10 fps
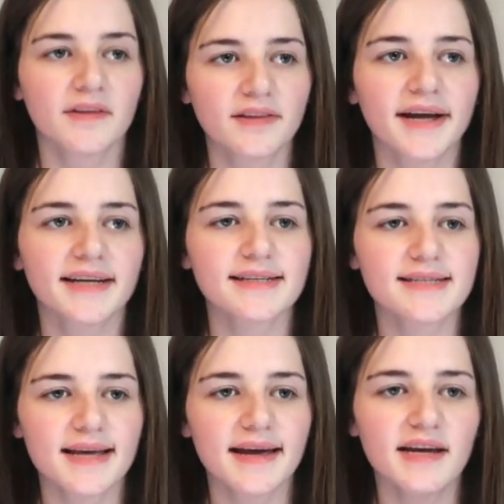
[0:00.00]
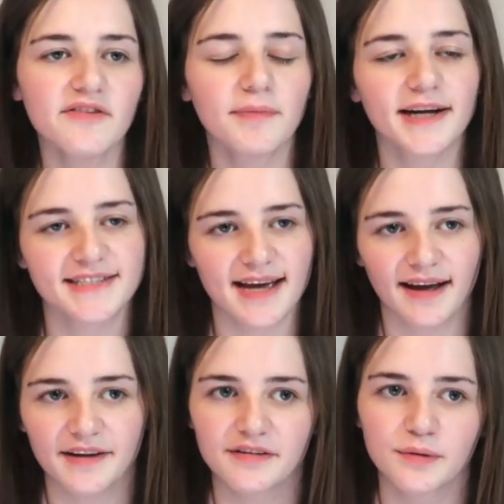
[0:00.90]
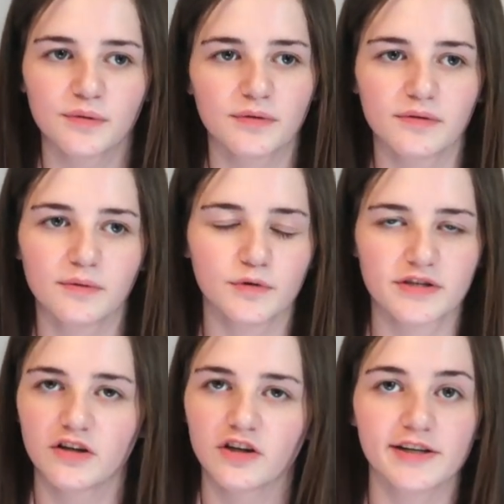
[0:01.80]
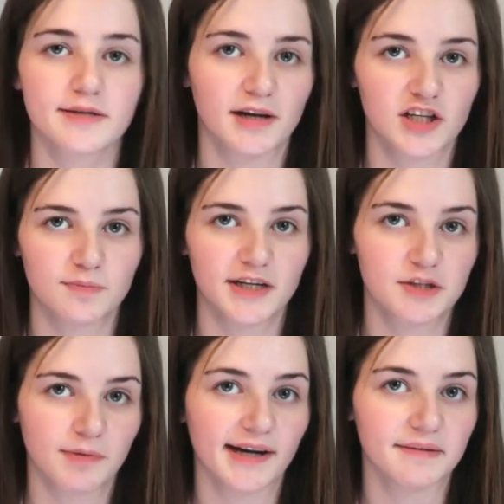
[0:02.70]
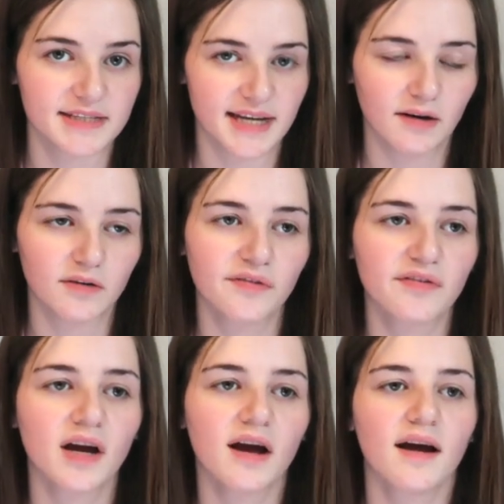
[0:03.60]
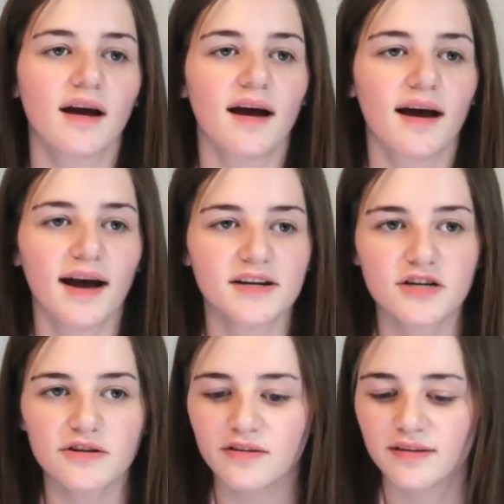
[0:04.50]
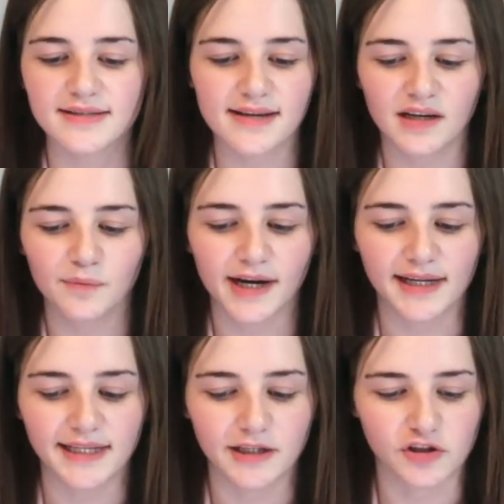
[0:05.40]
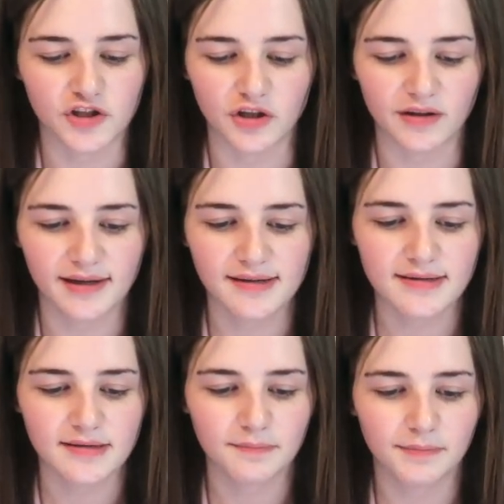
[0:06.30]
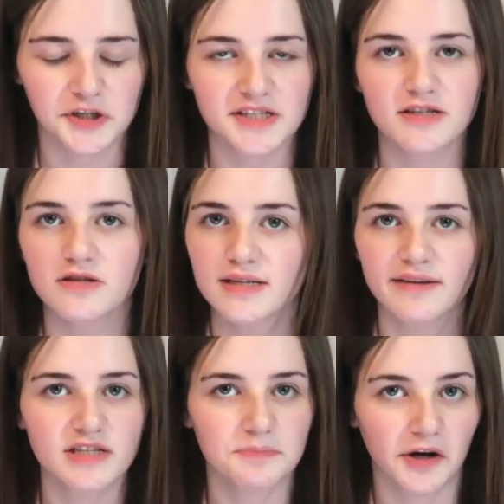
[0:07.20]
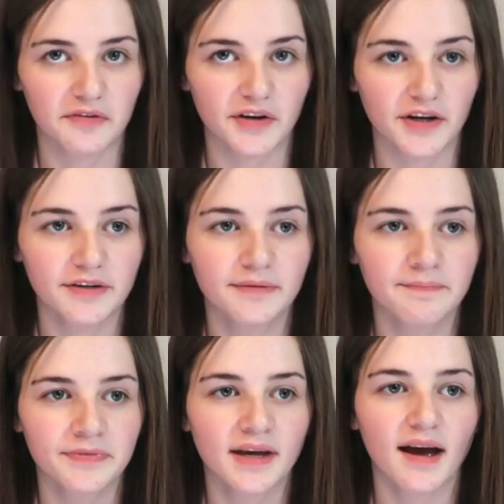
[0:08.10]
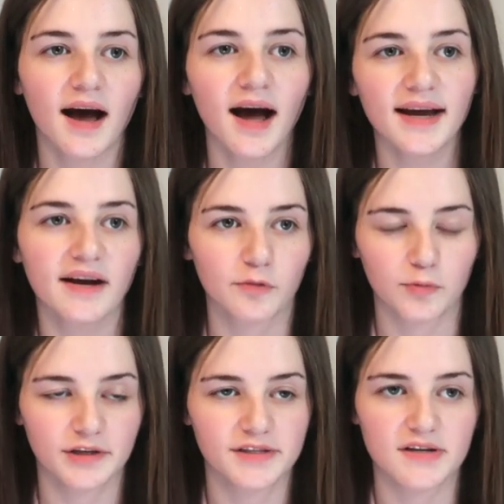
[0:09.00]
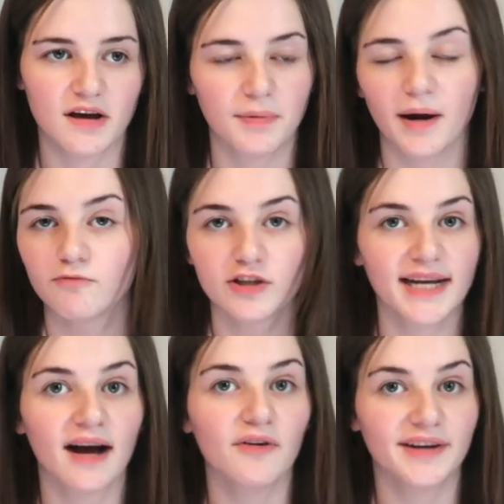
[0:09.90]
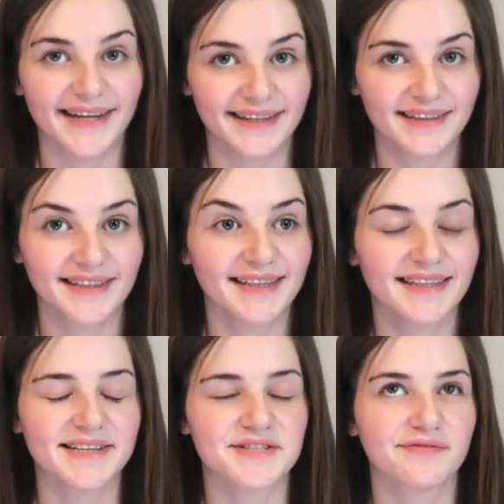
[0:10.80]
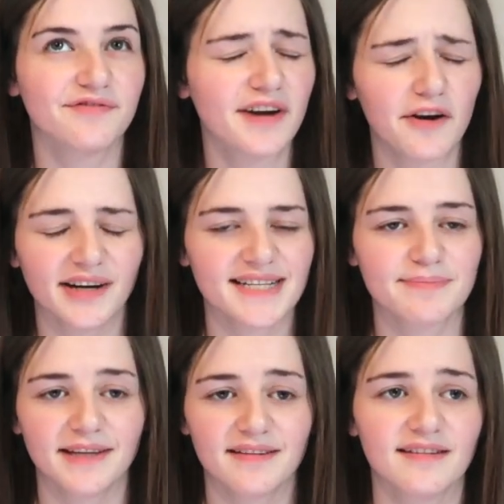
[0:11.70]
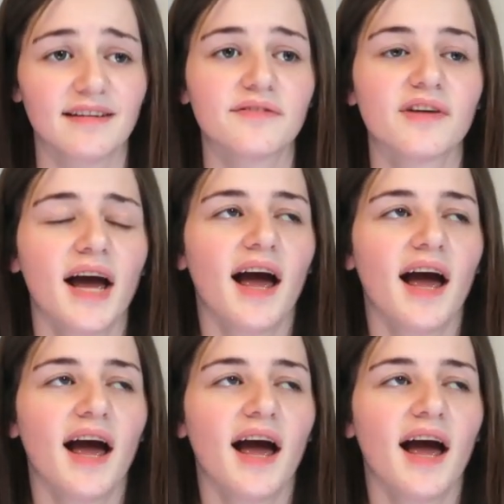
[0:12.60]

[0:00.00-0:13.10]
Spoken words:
Like, say if my dad was going to go to Pleasure Beach by himself, I don't think there's any way he could do this because he doesn't have a smartphone. I have a printer, but I'm running out on ink, and ink is very expensive.